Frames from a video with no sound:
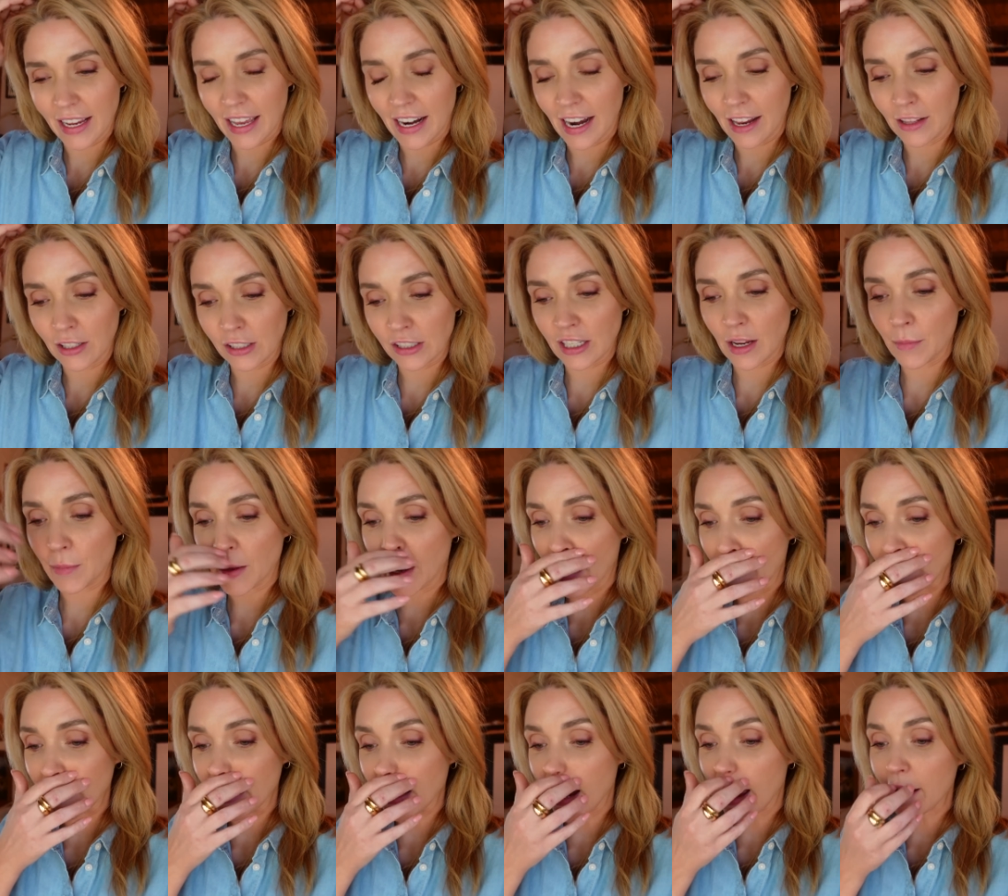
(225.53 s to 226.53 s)
And I looked up and I
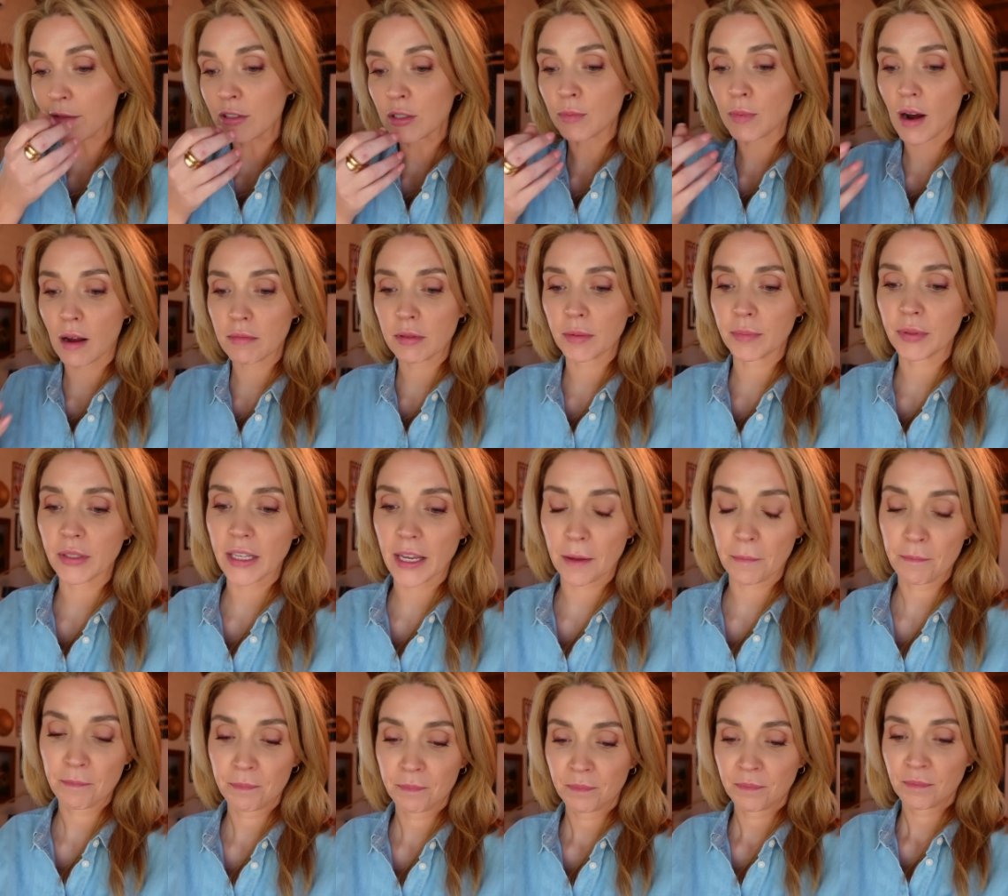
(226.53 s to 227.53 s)
mean, I was
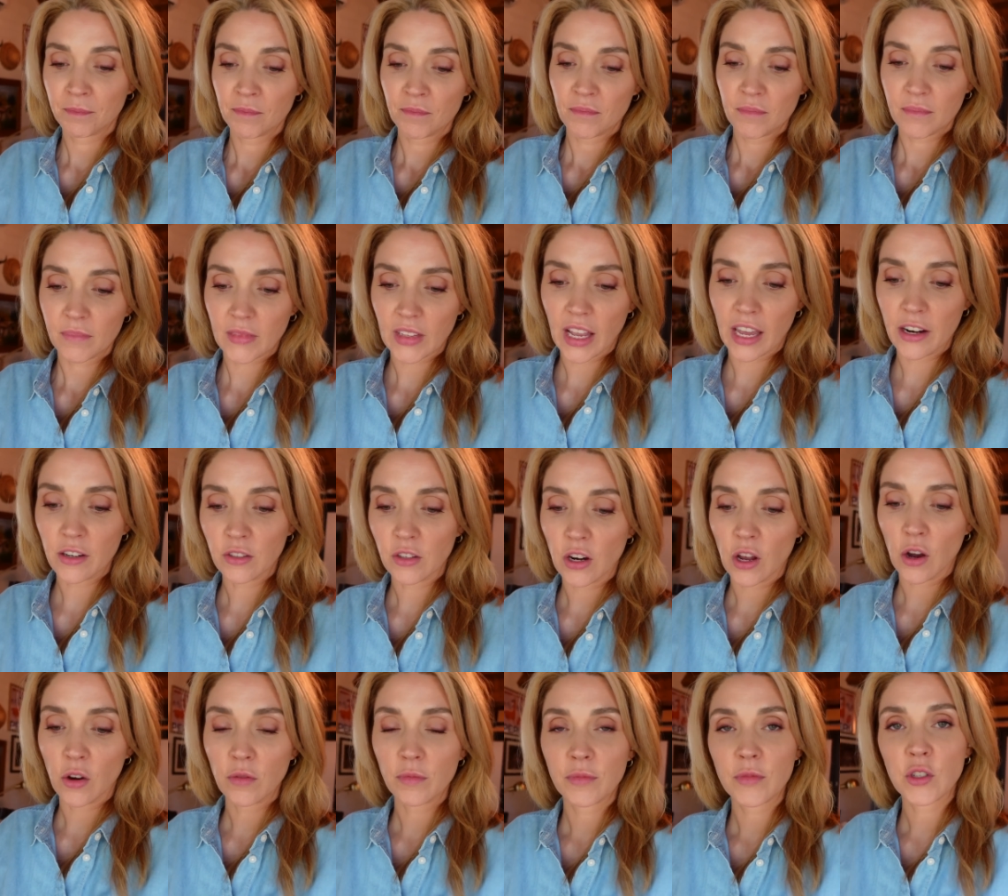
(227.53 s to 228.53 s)
probably I don't
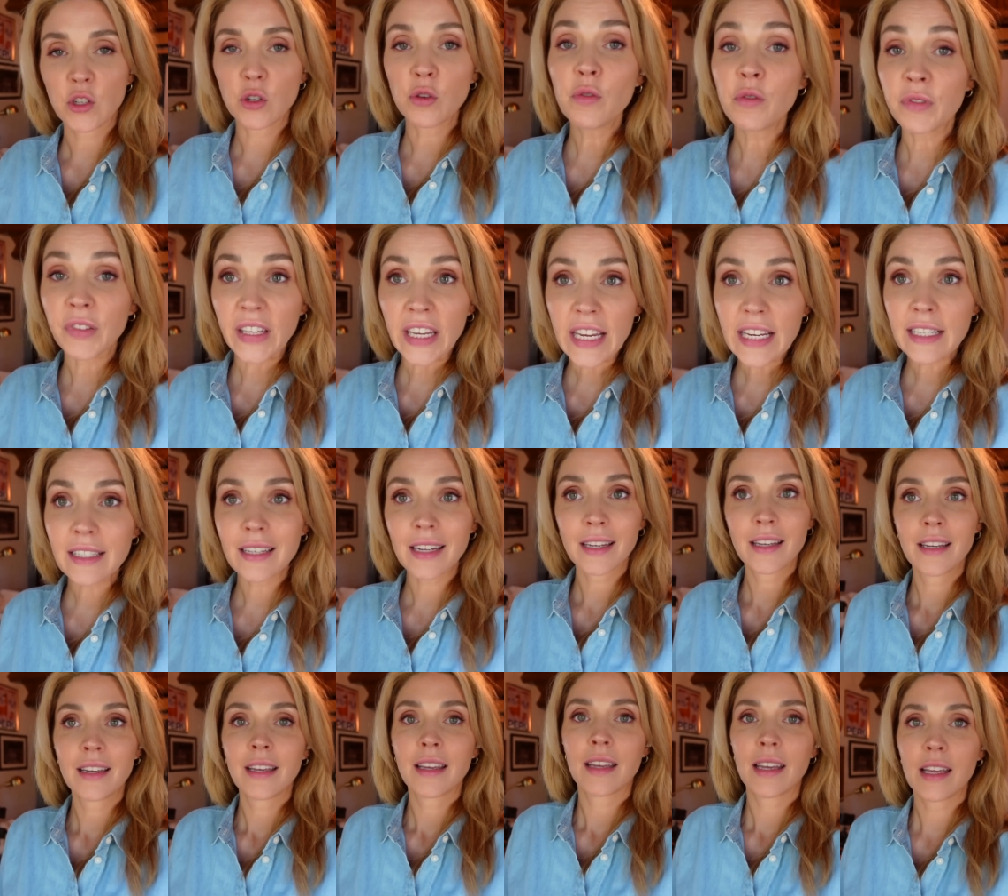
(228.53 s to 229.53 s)
know, two feet
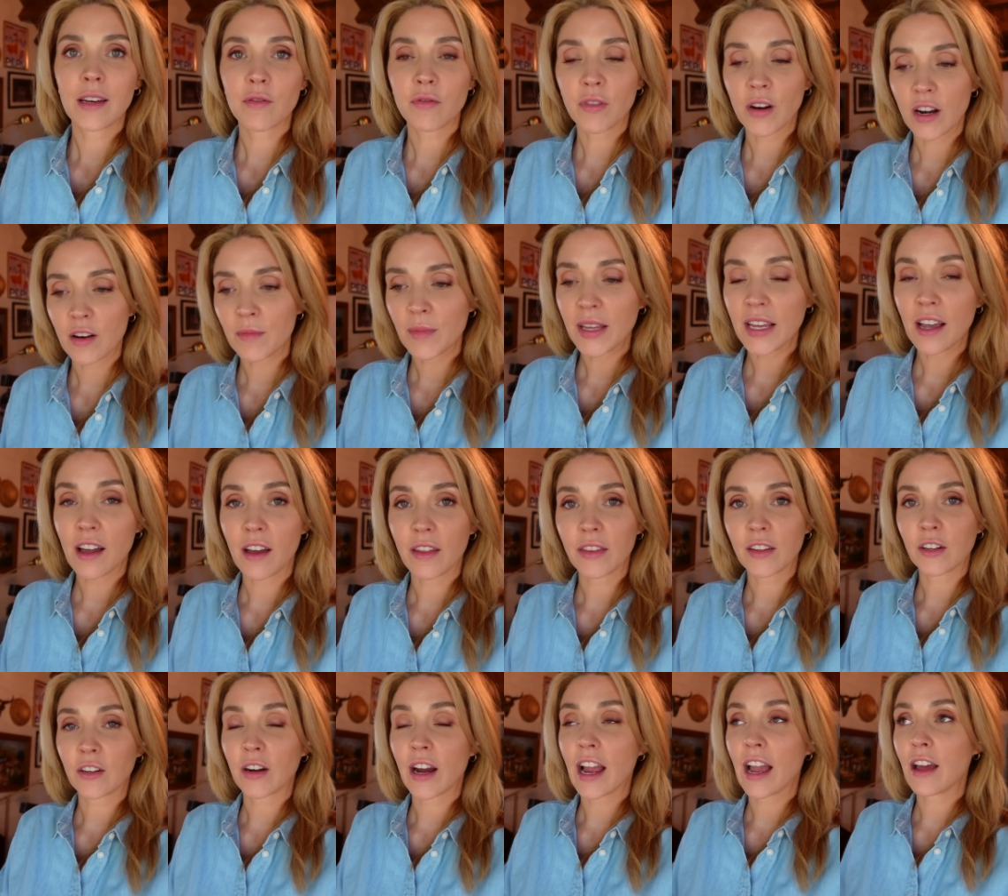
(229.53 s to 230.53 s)
in front of me on
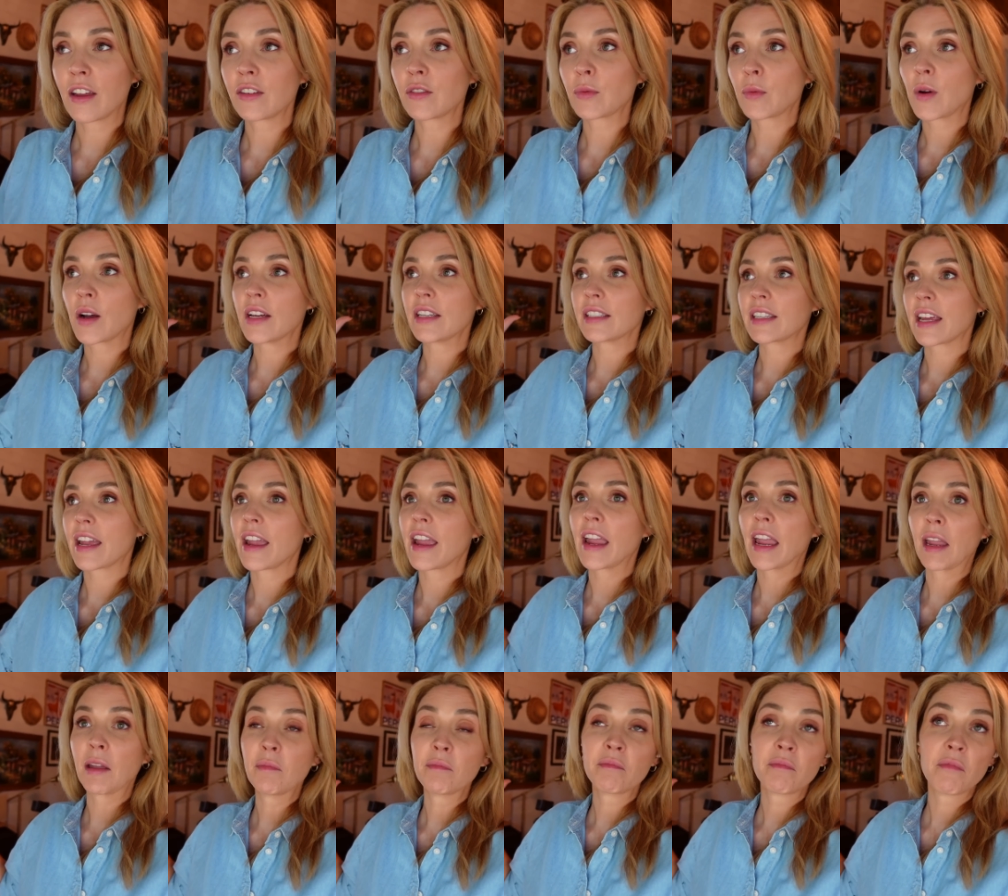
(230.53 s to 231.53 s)
the ground was
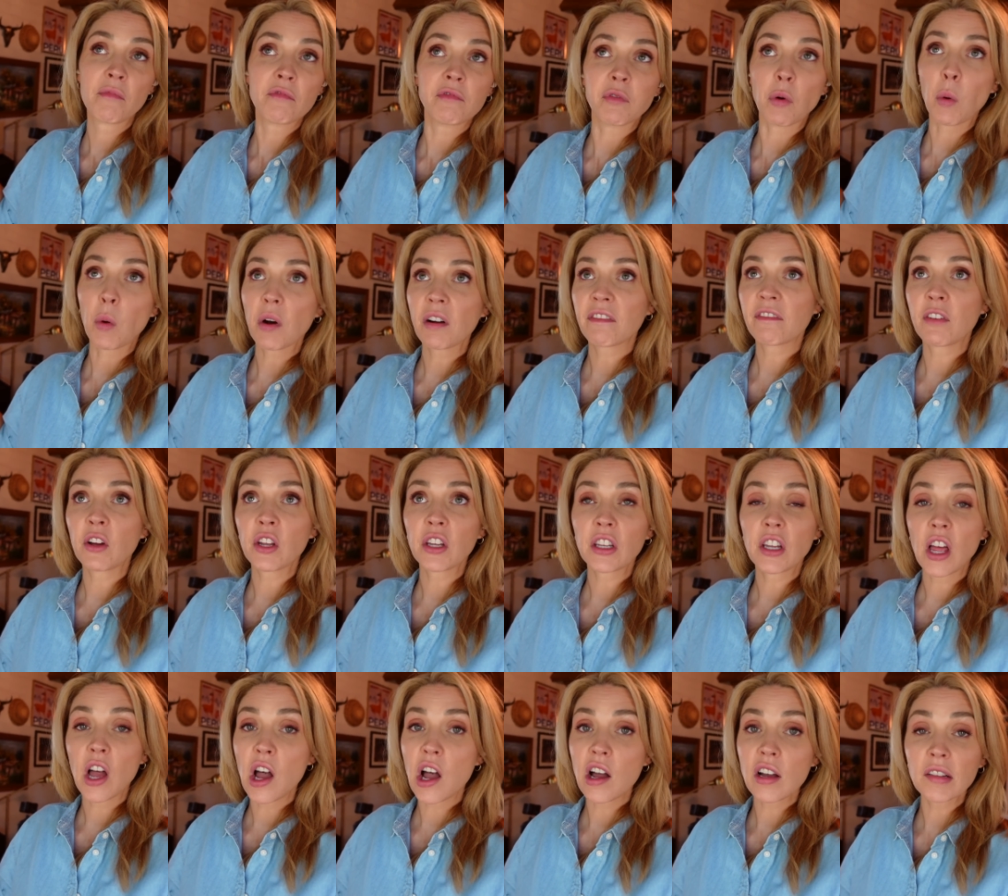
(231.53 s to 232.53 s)
a four foot
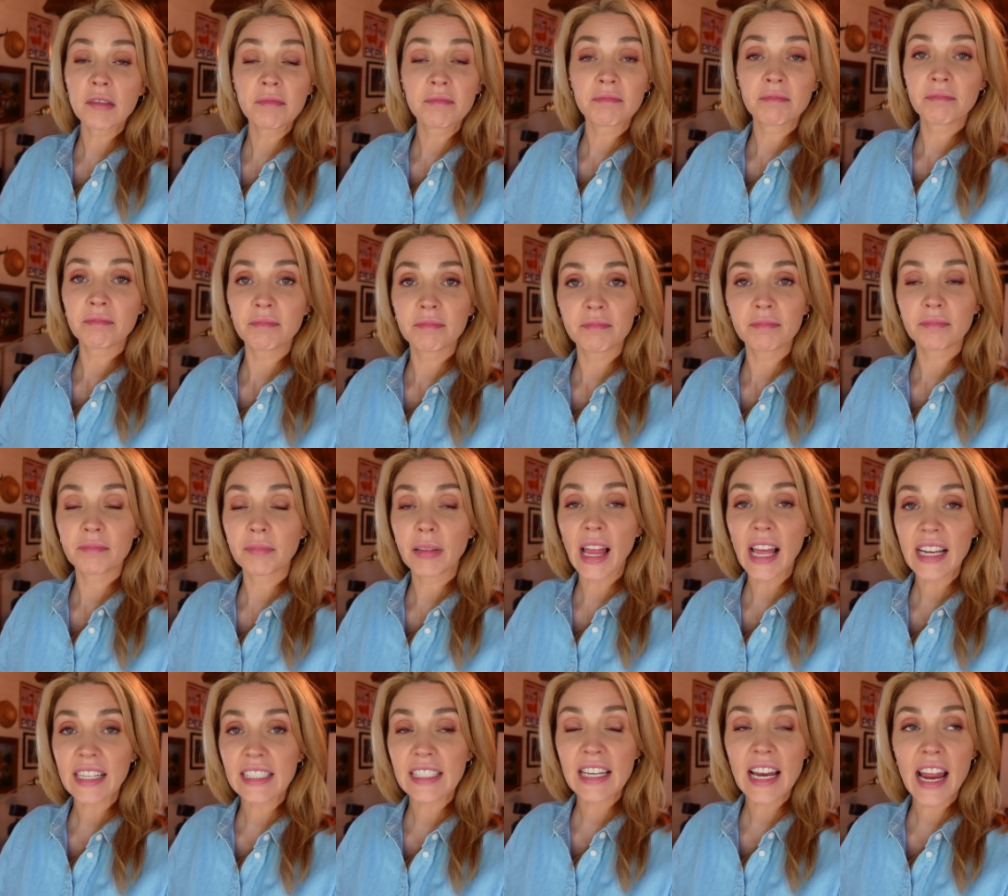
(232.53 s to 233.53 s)
long
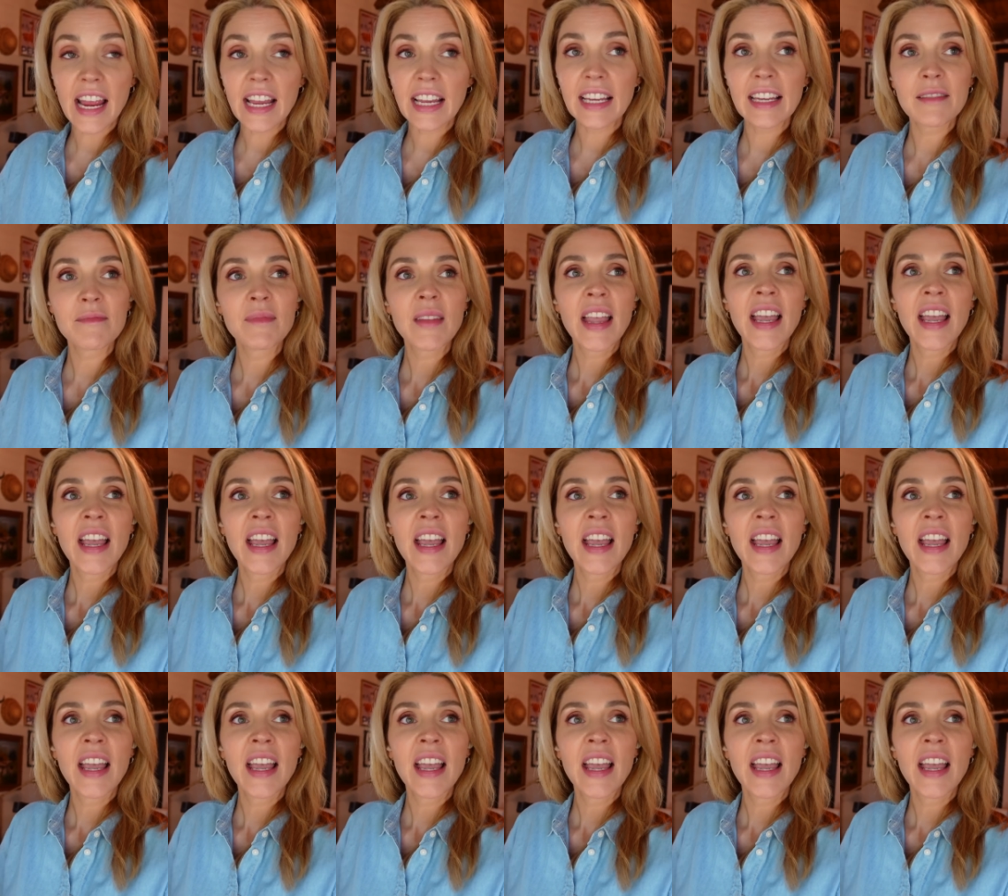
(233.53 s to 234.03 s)
black snake.